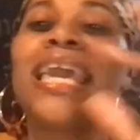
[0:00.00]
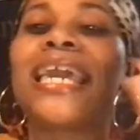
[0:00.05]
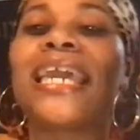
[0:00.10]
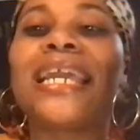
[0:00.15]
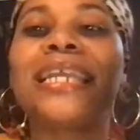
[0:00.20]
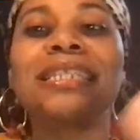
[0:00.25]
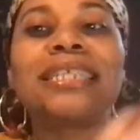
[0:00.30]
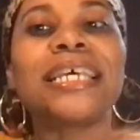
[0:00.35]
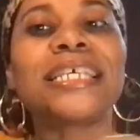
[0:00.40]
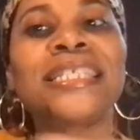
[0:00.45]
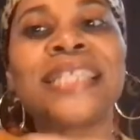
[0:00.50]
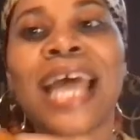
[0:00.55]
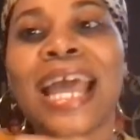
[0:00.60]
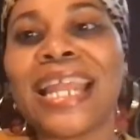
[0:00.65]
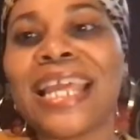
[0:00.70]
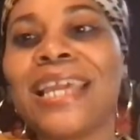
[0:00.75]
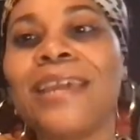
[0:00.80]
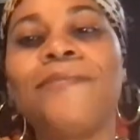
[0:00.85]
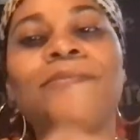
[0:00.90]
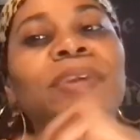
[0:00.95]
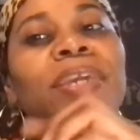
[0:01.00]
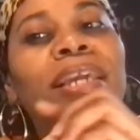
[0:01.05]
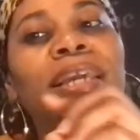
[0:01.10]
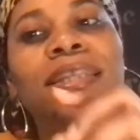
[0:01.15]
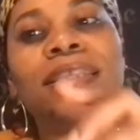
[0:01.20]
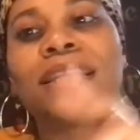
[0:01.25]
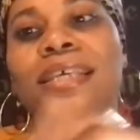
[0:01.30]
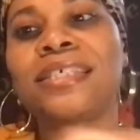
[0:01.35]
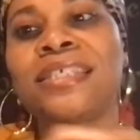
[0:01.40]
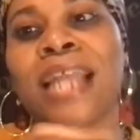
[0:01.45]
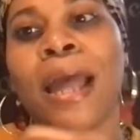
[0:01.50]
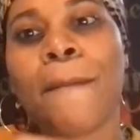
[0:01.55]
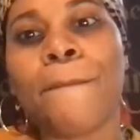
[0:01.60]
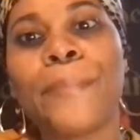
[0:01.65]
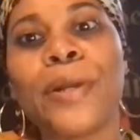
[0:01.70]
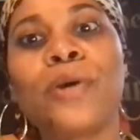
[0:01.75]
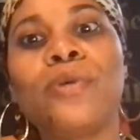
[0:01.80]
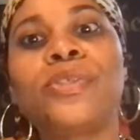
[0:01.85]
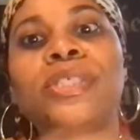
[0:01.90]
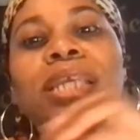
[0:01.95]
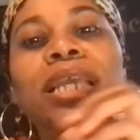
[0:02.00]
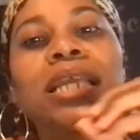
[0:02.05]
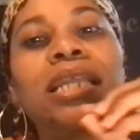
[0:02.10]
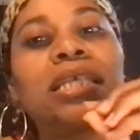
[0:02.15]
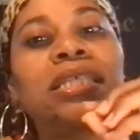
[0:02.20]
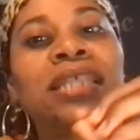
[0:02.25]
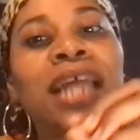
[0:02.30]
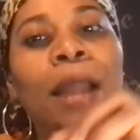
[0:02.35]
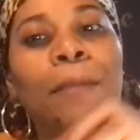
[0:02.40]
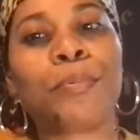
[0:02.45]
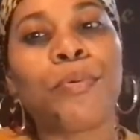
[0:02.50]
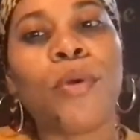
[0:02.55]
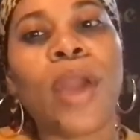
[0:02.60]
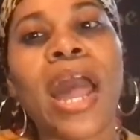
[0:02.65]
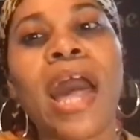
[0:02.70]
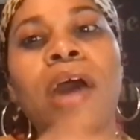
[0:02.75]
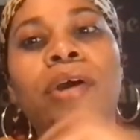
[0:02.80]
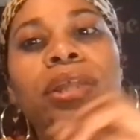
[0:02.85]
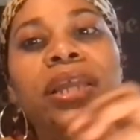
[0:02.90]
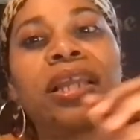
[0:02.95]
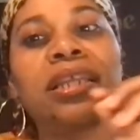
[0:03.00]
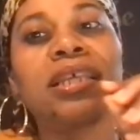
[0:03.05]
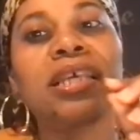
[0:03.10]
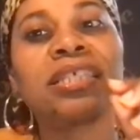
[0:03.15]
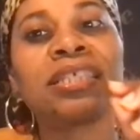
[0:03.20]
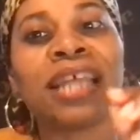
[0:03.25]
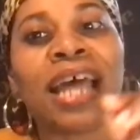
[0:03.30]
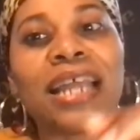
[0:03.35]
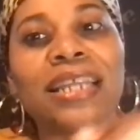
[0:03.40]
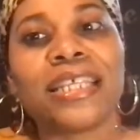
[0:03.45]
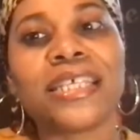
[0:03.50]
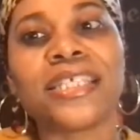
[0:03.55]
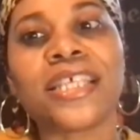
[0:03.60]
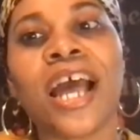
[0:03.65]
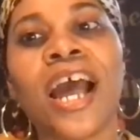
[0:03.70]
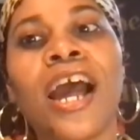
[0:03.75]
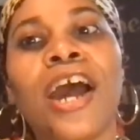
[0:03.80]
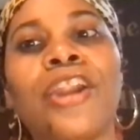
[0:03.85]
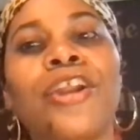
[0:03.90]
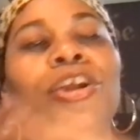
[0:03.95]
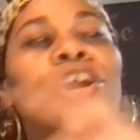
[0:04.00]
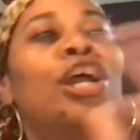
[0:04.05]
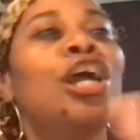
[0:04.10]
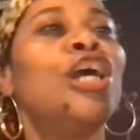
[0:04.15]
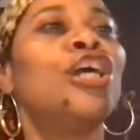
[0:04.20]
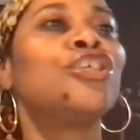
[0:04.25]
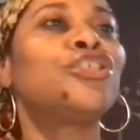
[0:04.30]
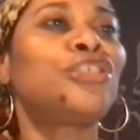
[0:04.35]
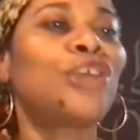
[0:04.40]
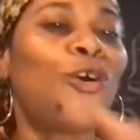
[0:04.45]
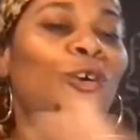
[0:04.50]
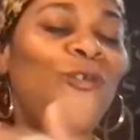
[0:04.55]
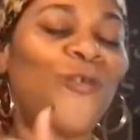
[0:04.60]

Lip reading: It does not envy. It does not boast. It is not proud. It does not dishonor, so